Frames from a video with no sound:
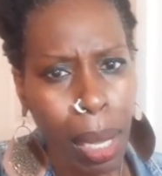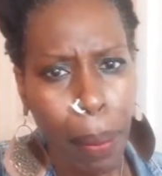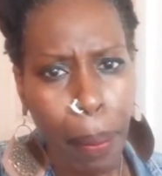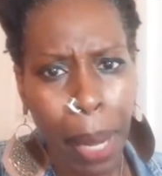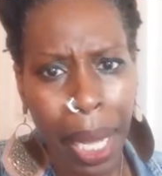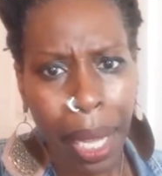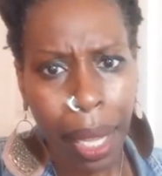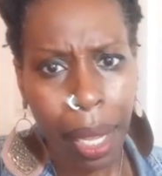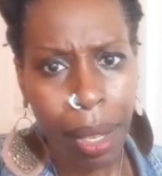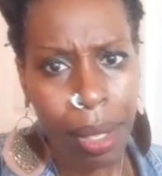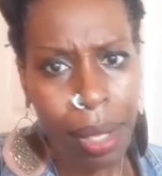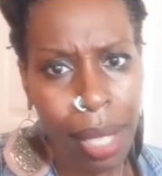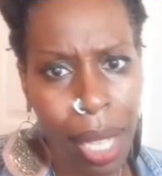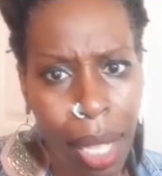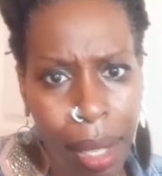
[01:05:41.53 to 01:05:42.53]
My
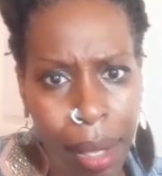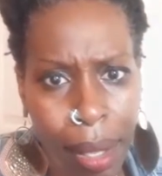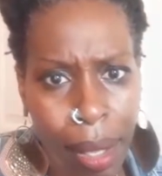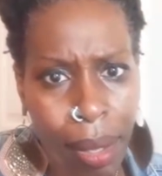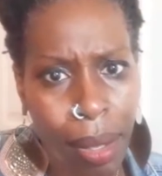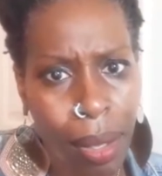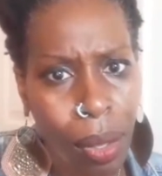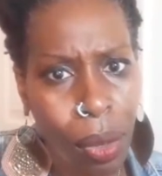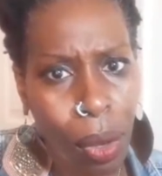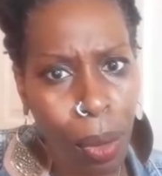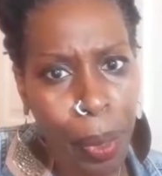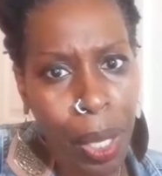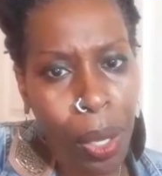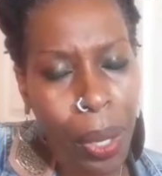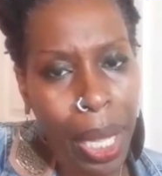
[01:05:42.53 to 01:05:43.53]
hairstylist is a
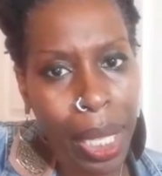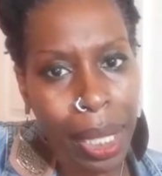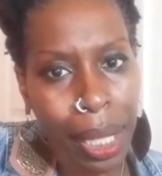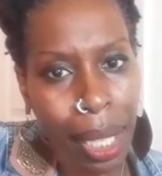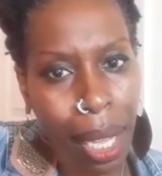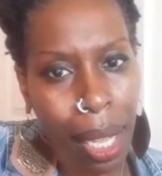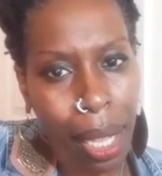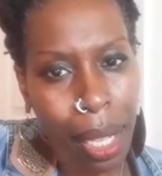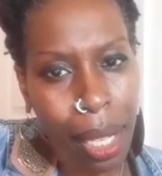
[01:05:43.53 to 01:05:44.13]
Scorpio and gay.